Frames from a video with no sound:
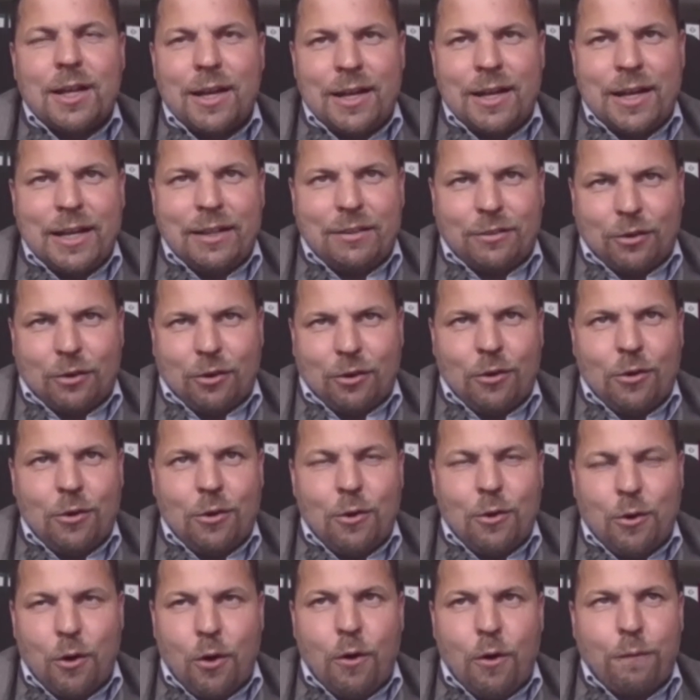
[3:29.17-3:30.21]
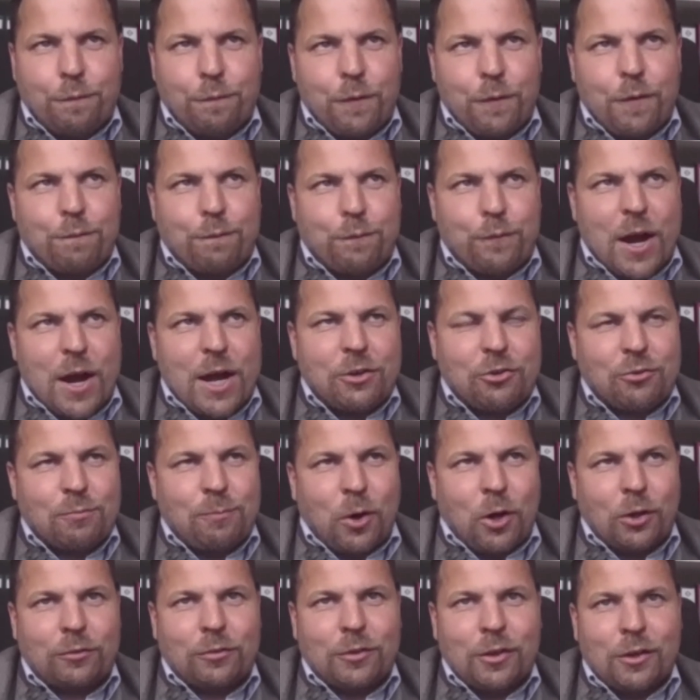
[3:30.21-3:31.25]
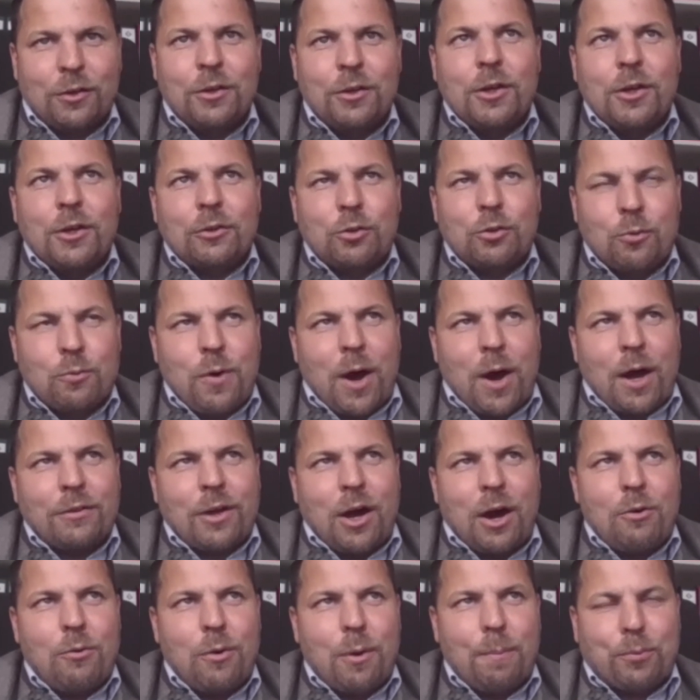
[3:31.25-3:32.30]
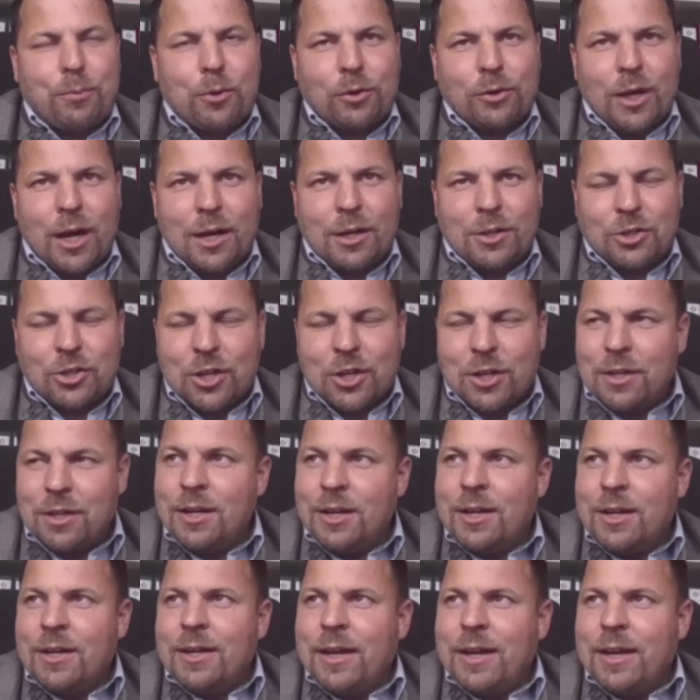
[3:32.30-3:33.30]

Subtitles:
liters of fresh water to run our production.